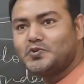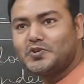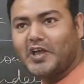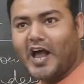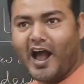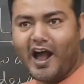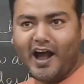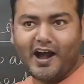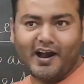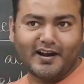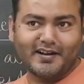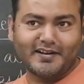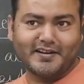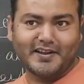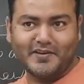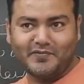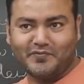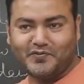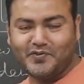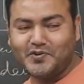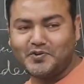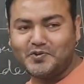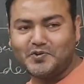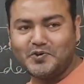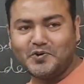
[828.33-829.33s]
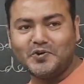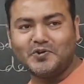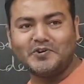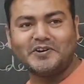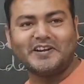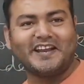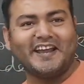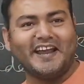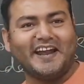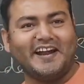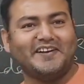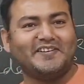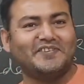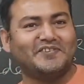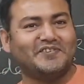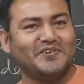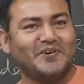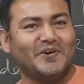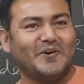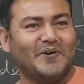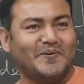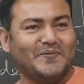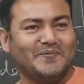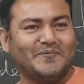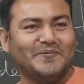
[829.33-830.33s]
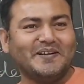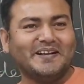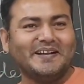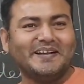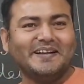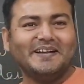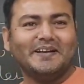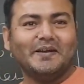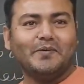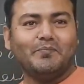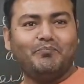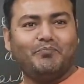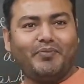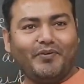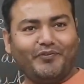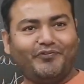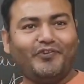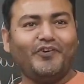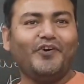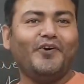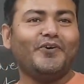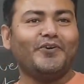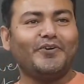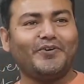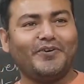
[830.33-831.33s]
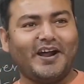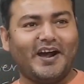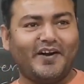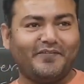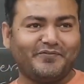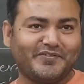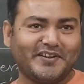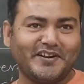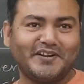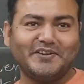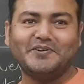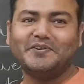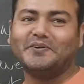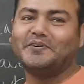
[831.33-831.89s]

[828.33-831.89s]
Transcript: heart if you don't get job before or after your